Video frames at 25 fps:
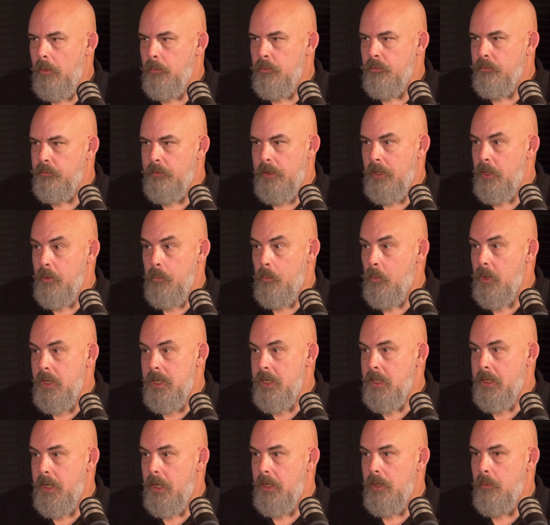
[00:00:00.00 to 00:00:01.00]
feeling
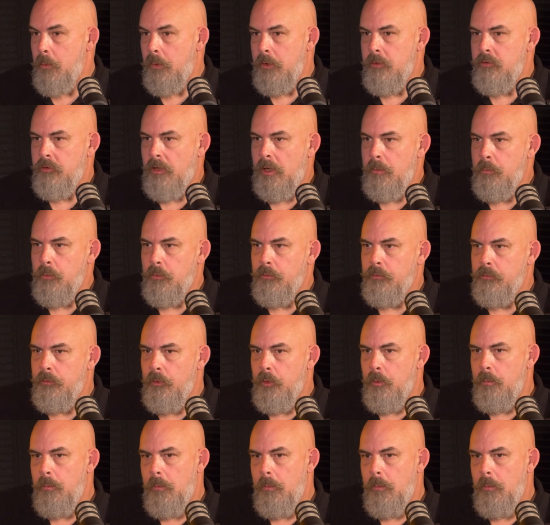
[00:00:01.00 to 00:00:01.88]
weak in any way, shape or form.